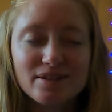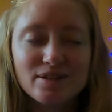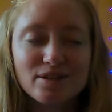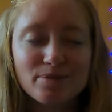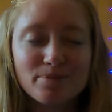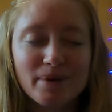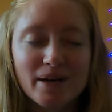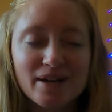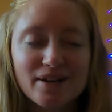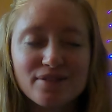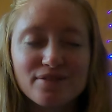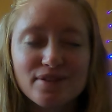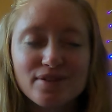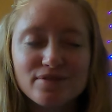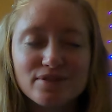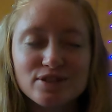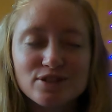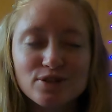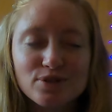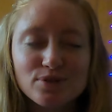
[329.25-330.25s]
You might have
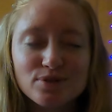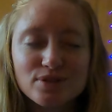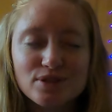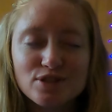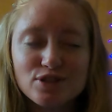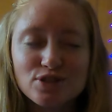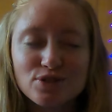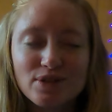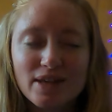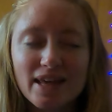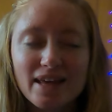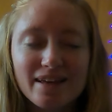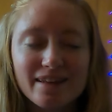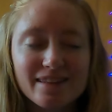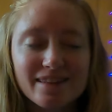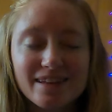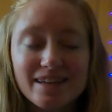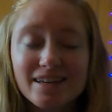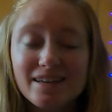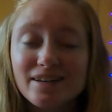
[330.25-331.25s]
even noticed you
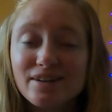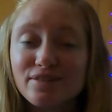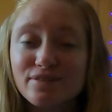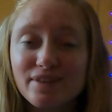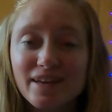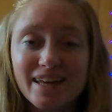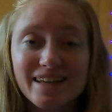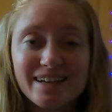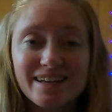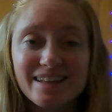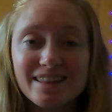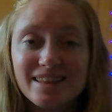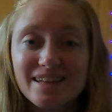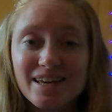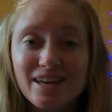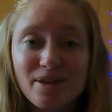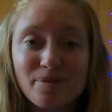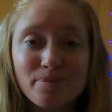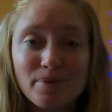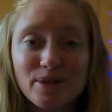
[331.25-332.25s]
can't think of
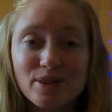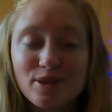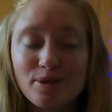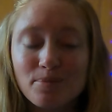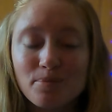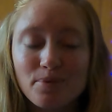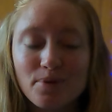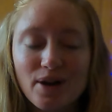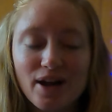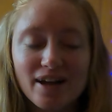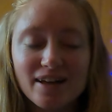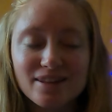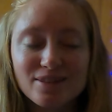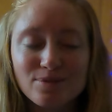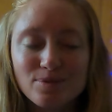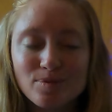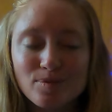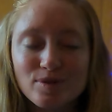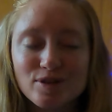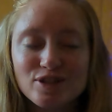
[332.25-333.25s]
anything but the breath
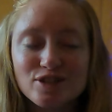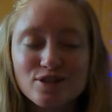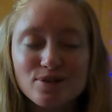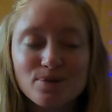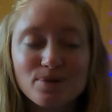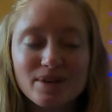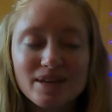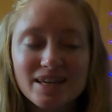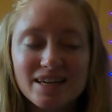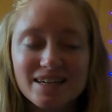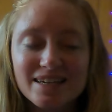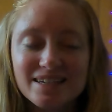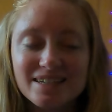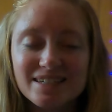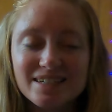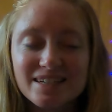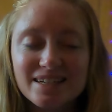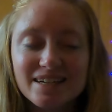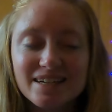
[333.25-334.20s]
when we're doing it.